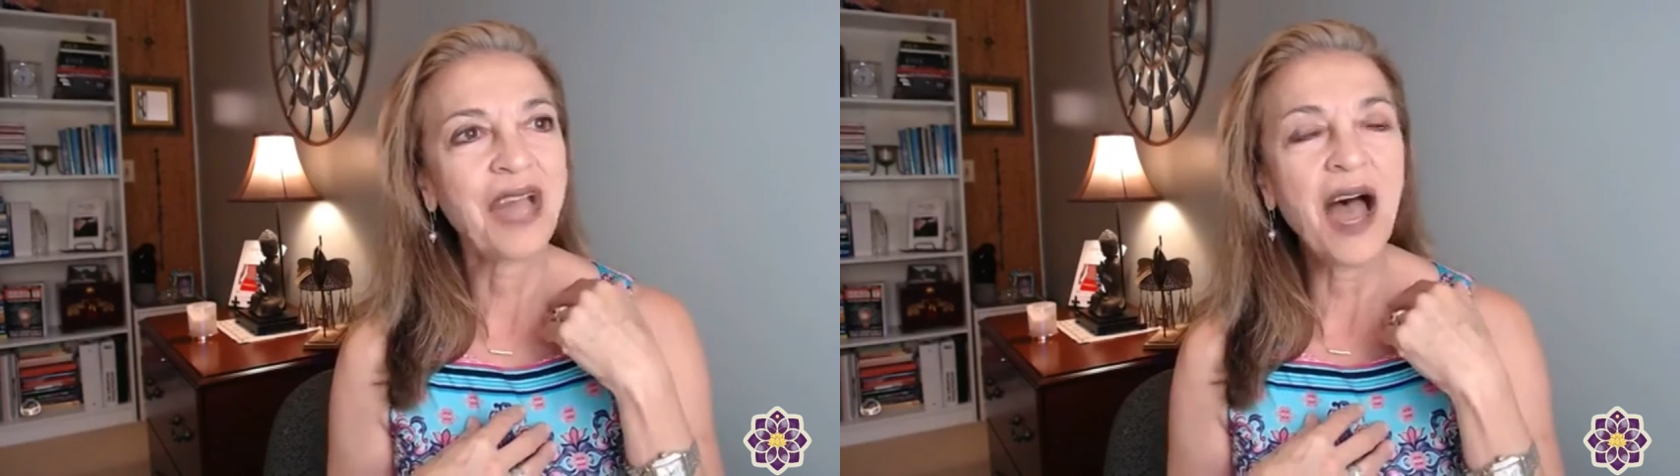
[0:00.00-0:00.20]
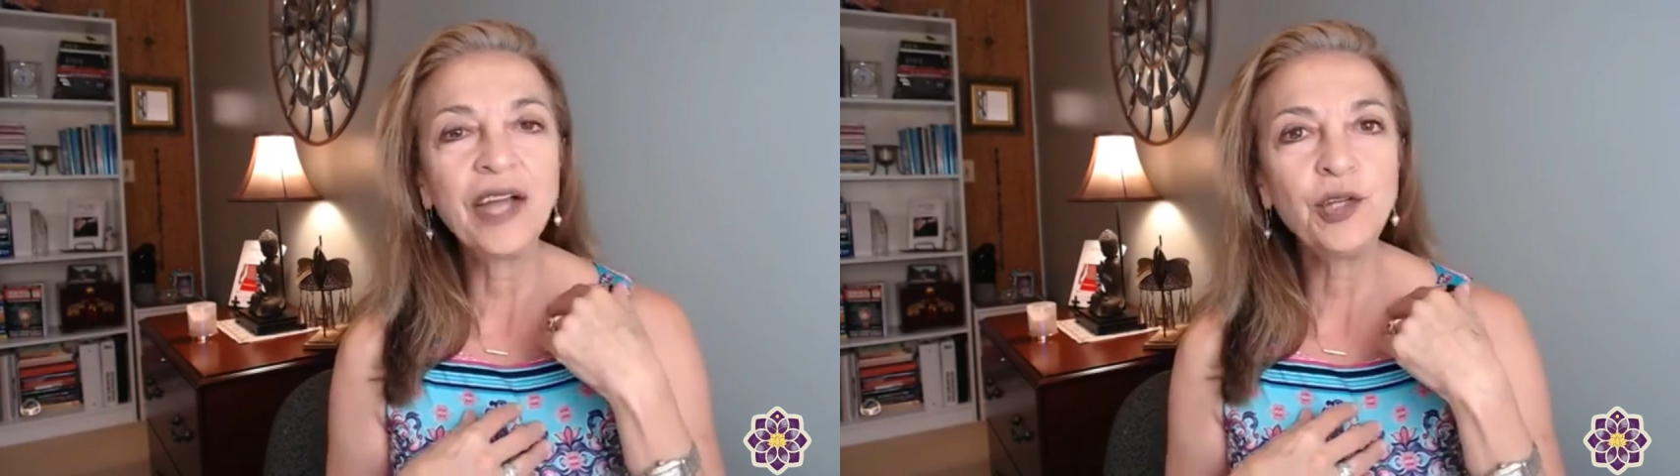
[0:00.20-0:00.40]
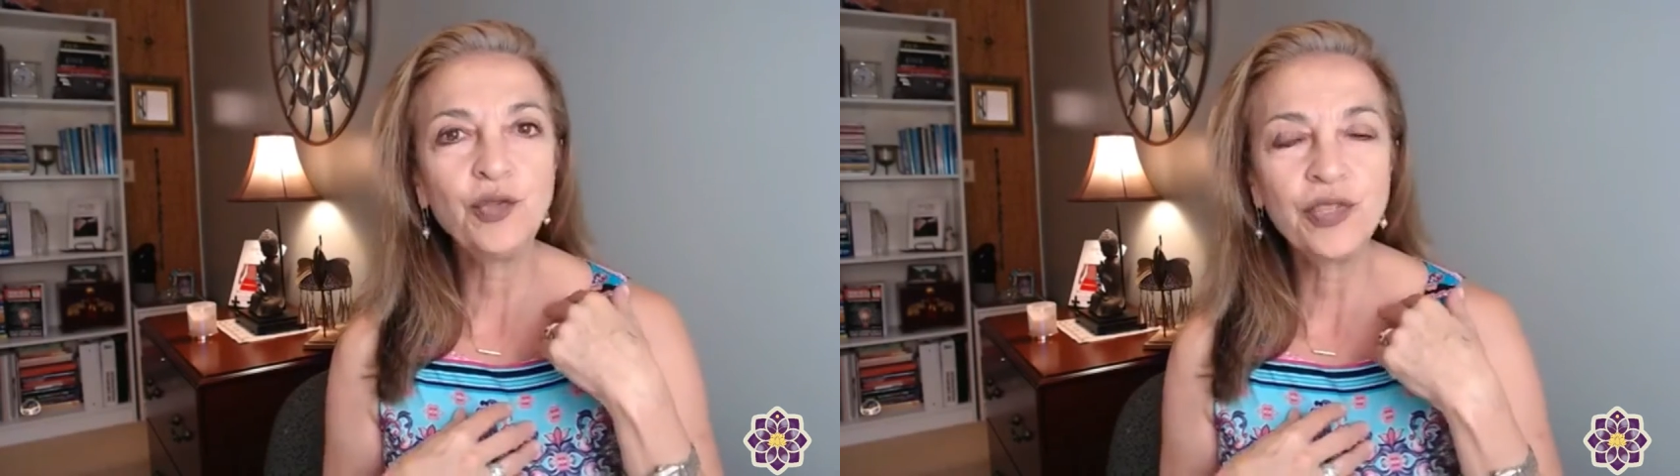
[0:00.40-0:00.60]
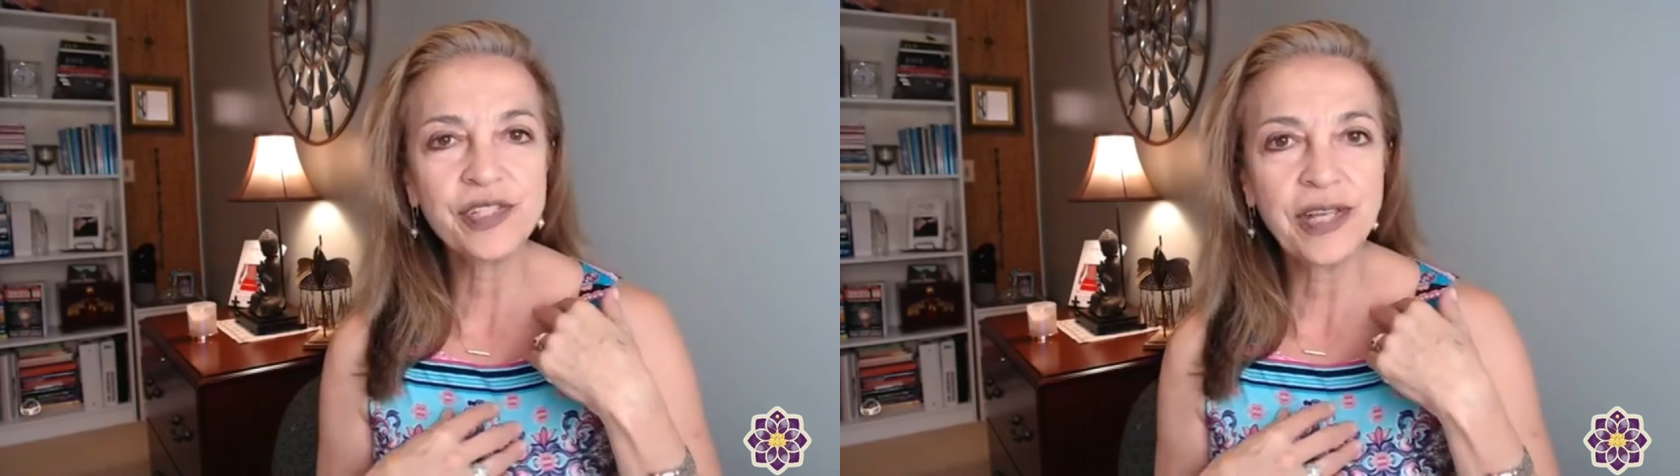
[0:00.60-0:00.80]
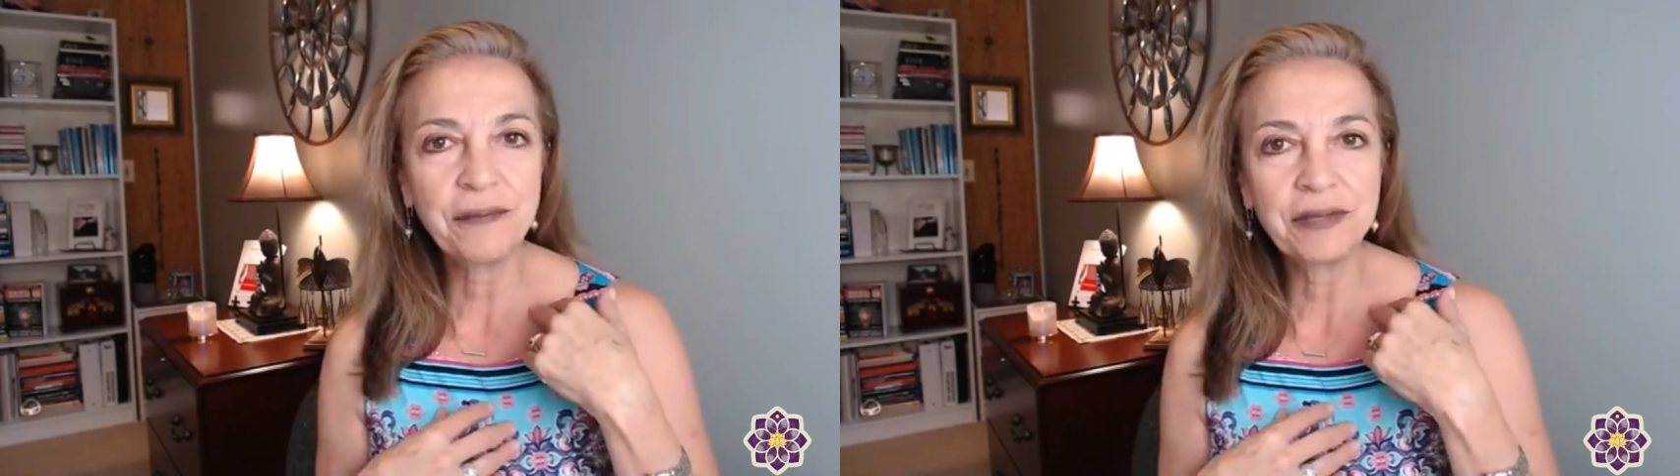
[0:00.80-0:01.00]
I do the
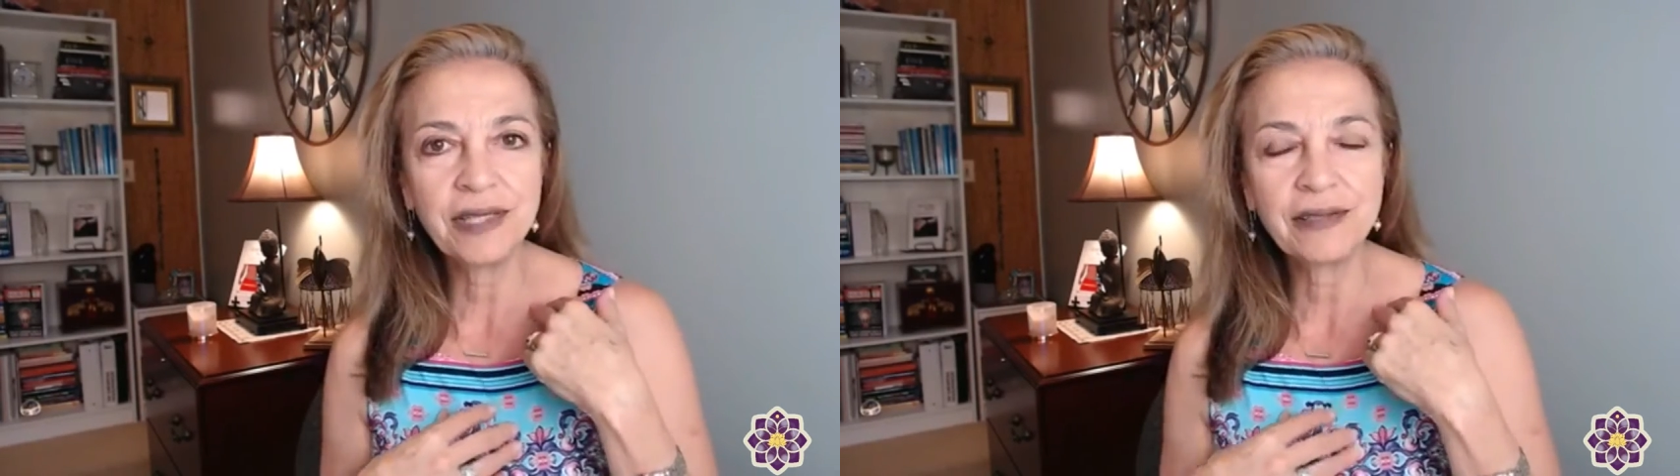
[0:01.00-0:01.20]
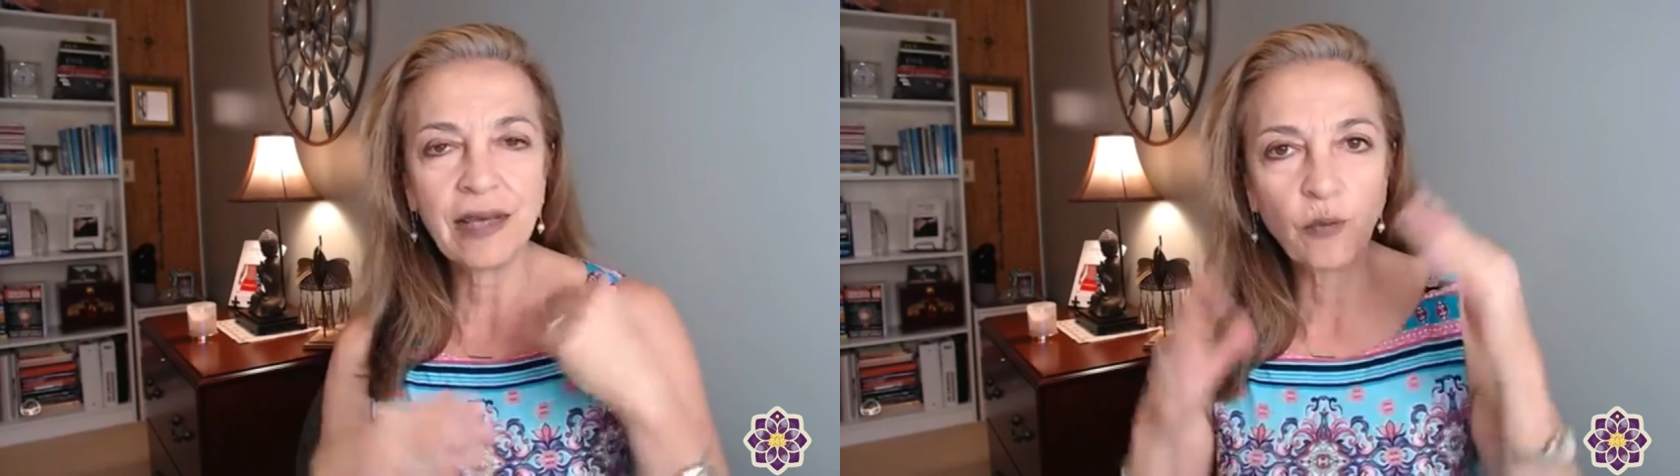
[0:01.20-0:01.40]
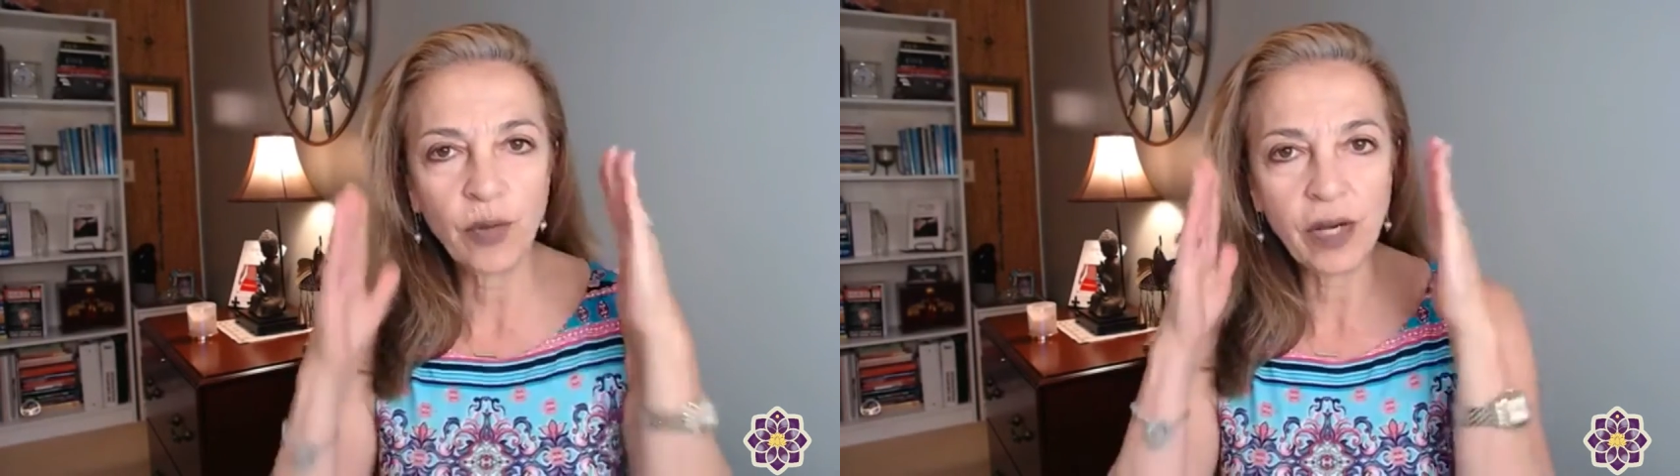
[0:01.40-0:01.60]
same thing that when